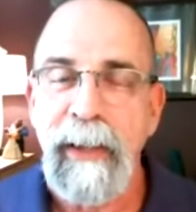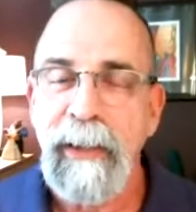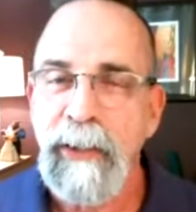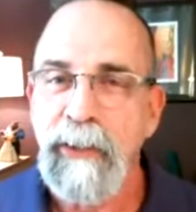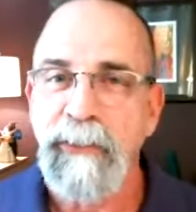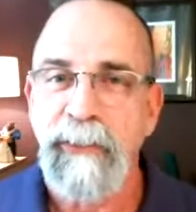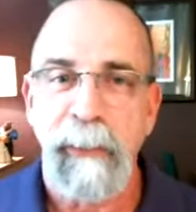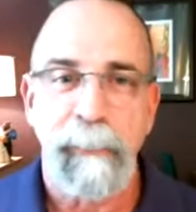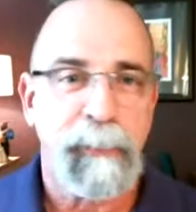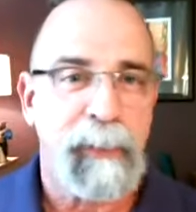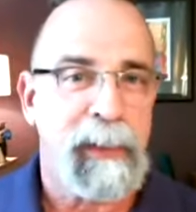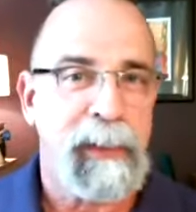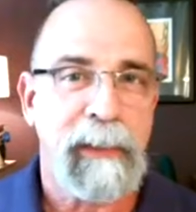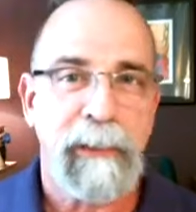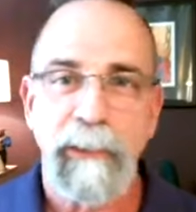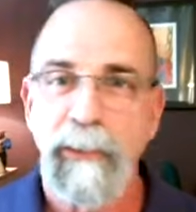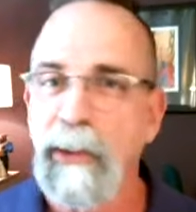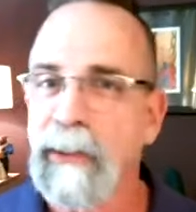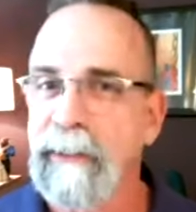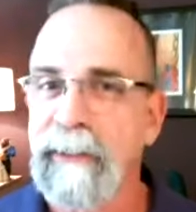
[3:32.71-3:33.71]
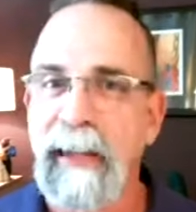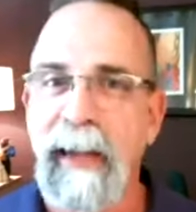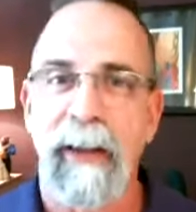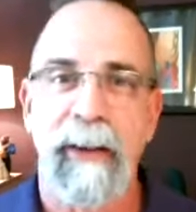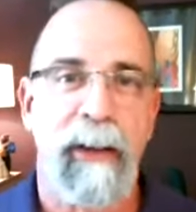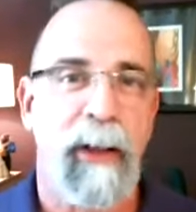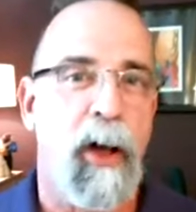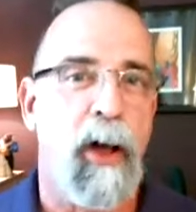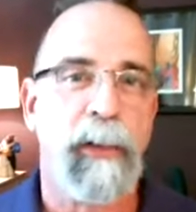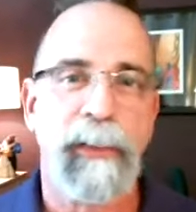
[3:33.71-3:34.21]
You simply look
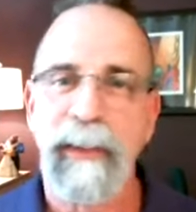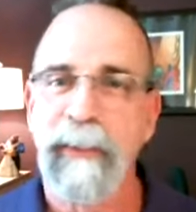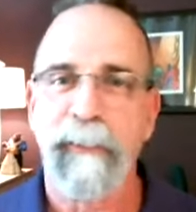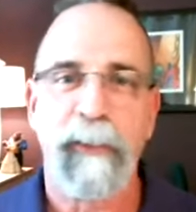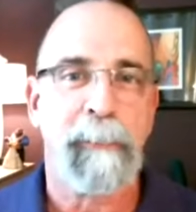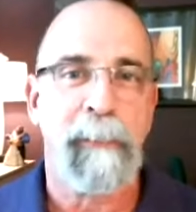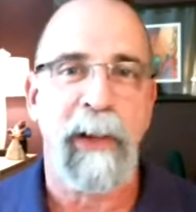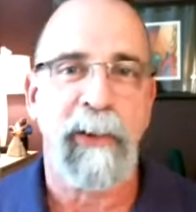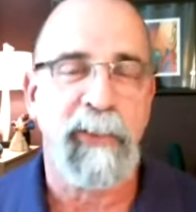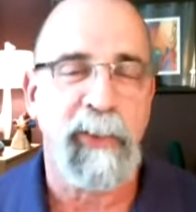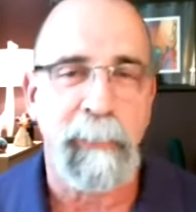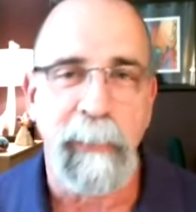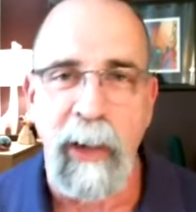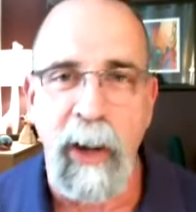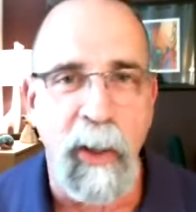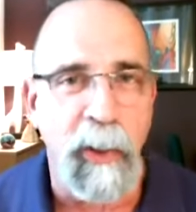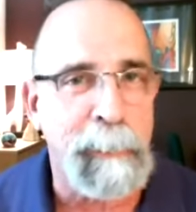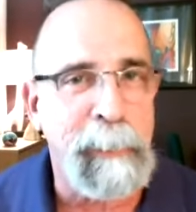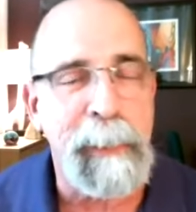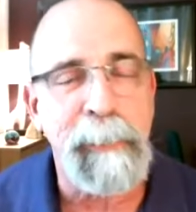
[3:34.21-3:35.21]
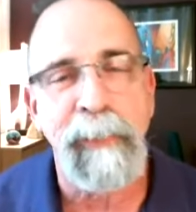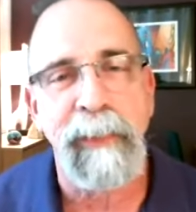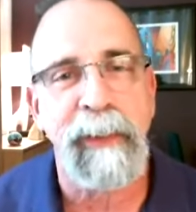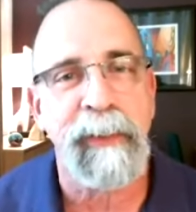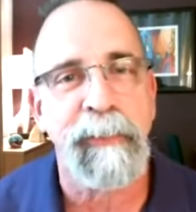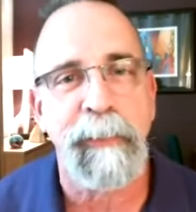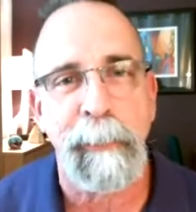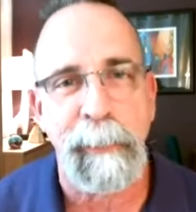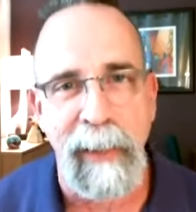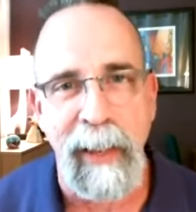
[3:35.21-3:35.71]
down at all the information about all the people that
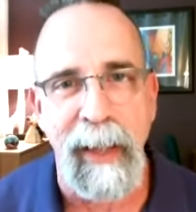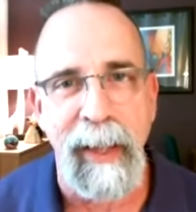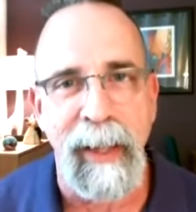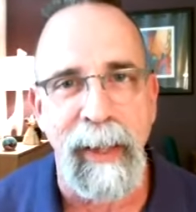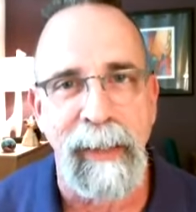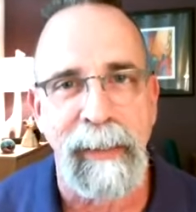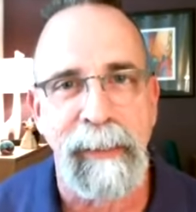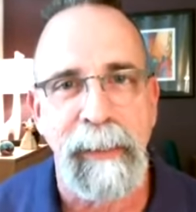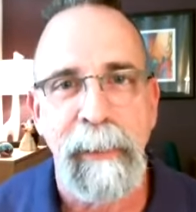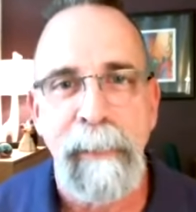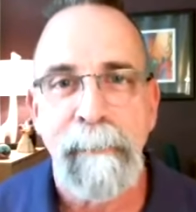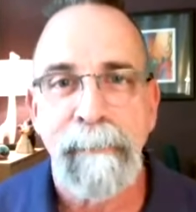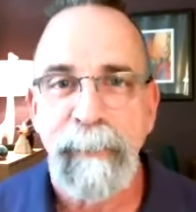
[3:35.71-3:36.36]
have applied.